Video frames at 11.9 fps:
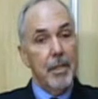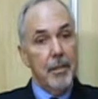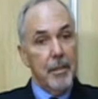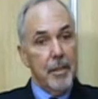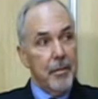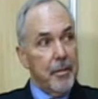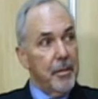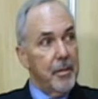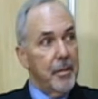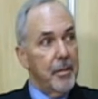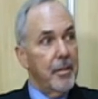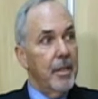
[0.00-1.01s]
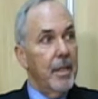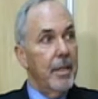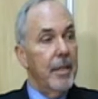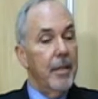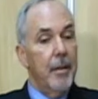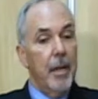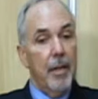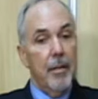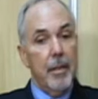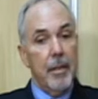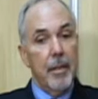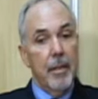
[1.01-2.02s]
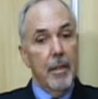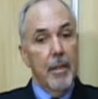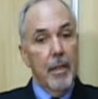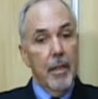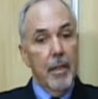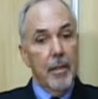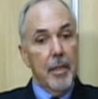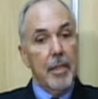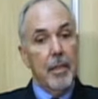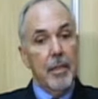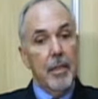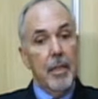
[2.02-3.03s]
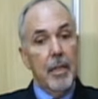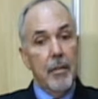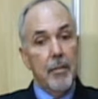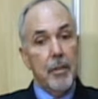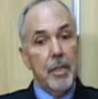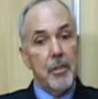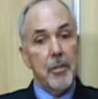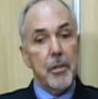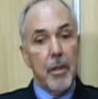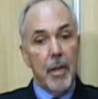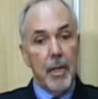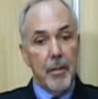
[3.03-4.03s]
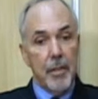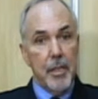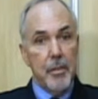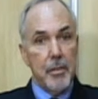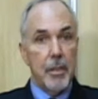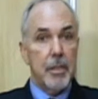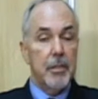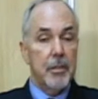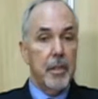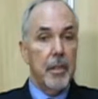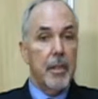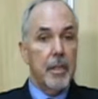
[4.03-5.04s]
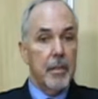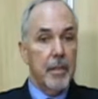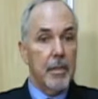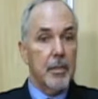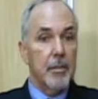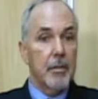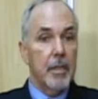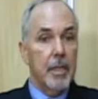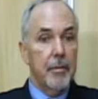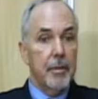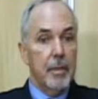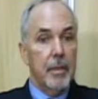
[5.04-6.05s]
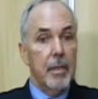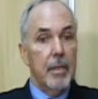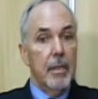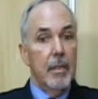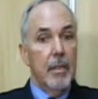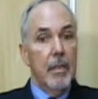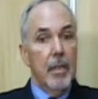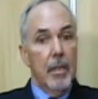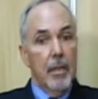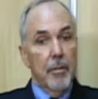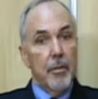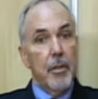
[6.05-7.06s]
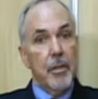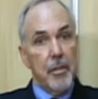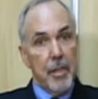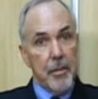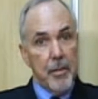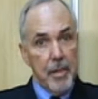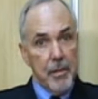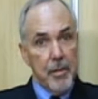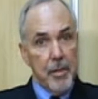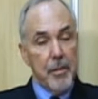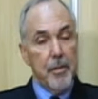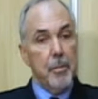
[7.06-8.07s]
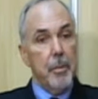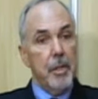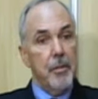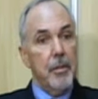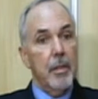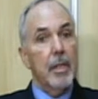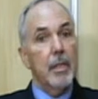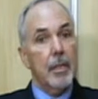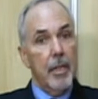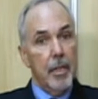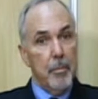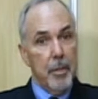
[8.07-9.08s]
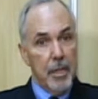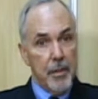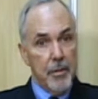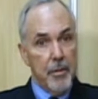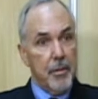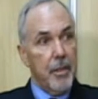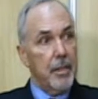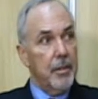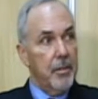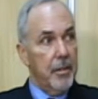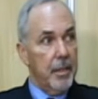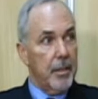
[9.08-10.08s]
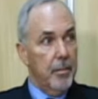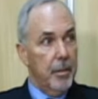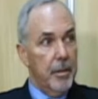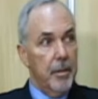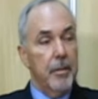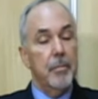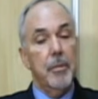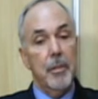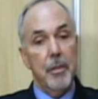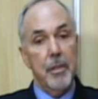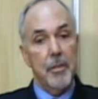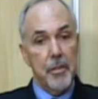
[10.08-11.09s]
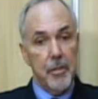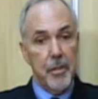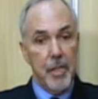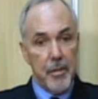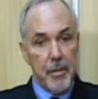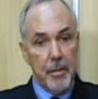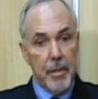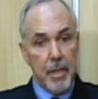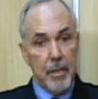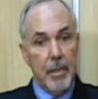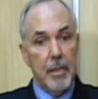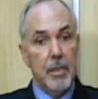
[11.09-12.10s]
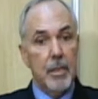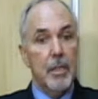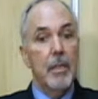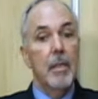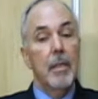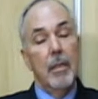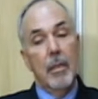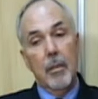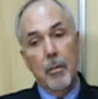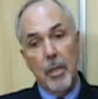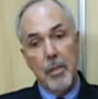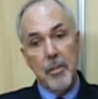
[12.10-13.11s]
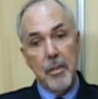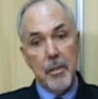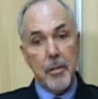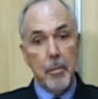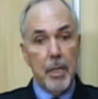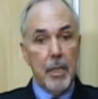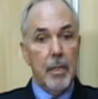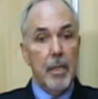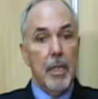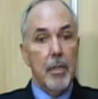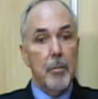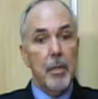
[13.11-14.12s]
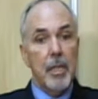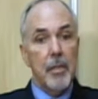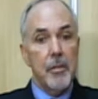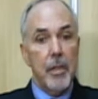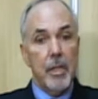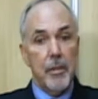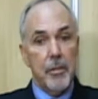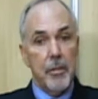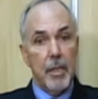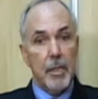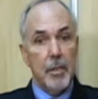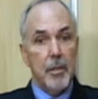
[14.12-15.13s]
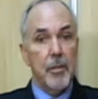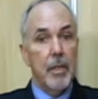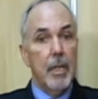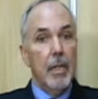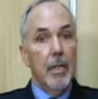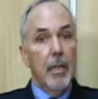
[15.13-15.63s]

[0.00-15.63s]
and there are differences. I think that if we start at the instruction set architecture level, of course, x86 is based on complex instruction set computer. So this is CISC technology. What does CISC mean? It means that instructions